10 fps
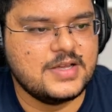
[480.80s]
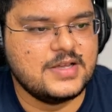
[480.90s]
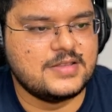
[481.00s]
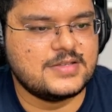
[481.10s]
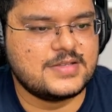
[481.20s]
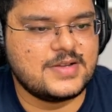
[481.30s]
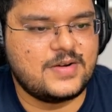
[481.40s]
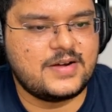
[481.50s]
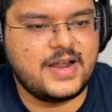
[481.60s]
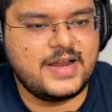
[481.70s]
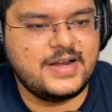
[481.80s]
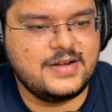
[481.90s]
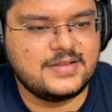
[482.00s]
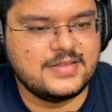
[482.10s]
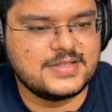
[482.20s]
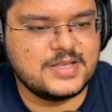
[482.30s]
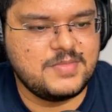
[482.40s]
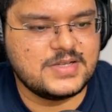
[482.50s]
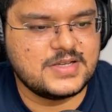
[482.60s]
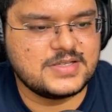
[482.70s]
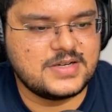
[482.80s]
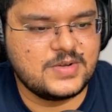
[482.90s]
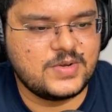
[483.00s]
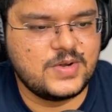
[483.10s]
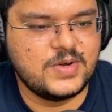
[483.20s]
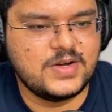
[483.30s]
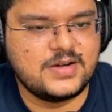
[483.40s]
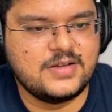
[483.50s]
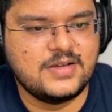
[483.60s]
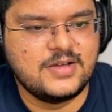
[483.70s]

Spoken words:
This is not right. This image doesn't look good.